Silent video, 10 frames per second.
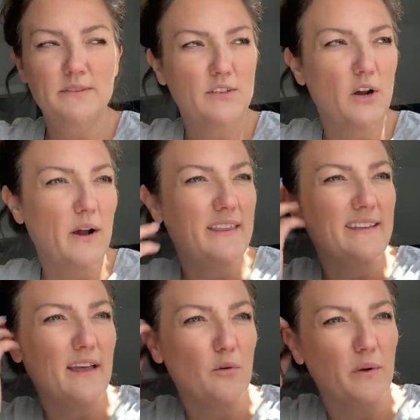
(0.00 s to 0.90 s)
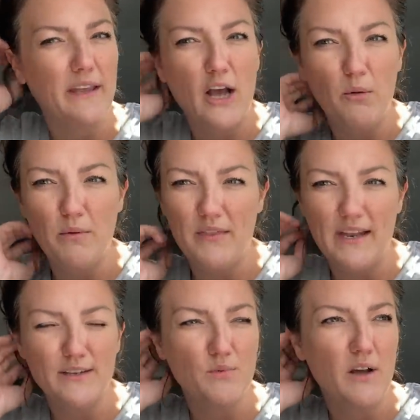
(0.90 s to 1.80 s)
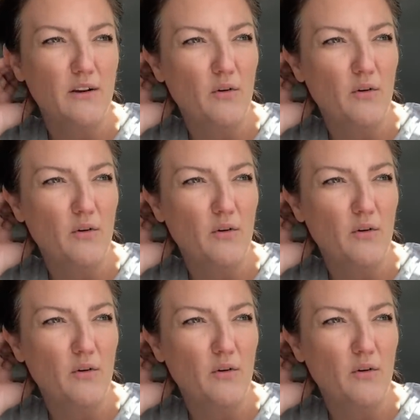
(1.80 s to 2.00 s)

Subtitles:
So I think that'll really help with that as well.